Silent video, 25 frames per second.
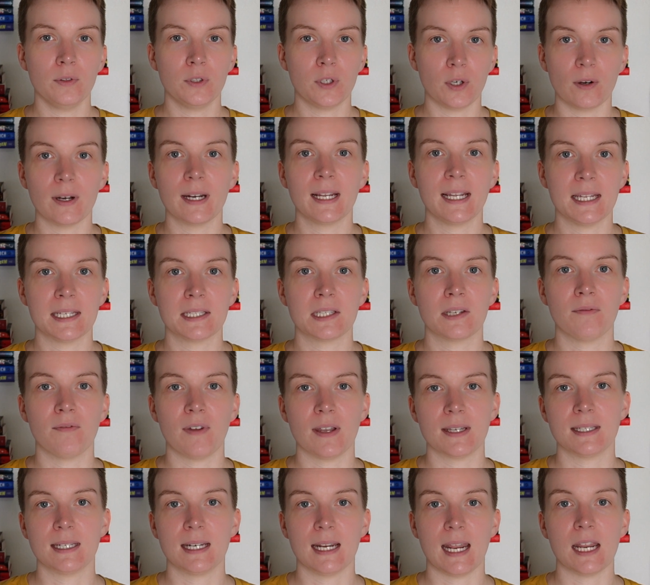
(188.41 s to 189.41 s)
during his
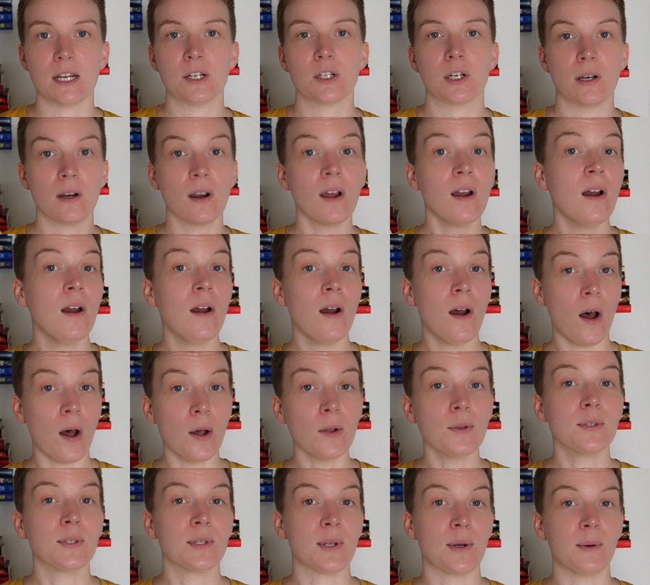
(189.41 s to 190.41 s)
investigation,
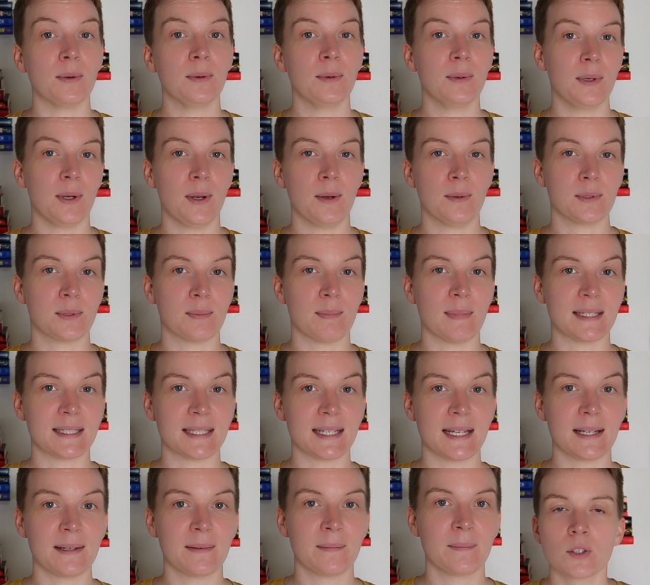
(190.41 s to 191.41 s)
also goes
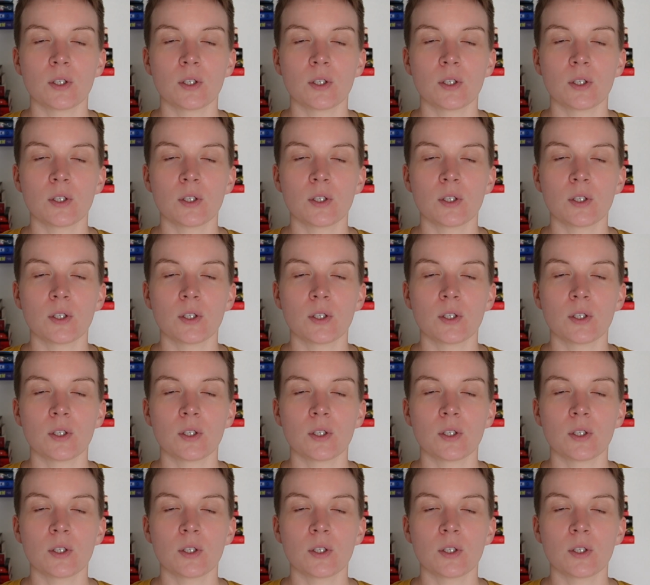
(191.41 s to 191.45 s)
missing.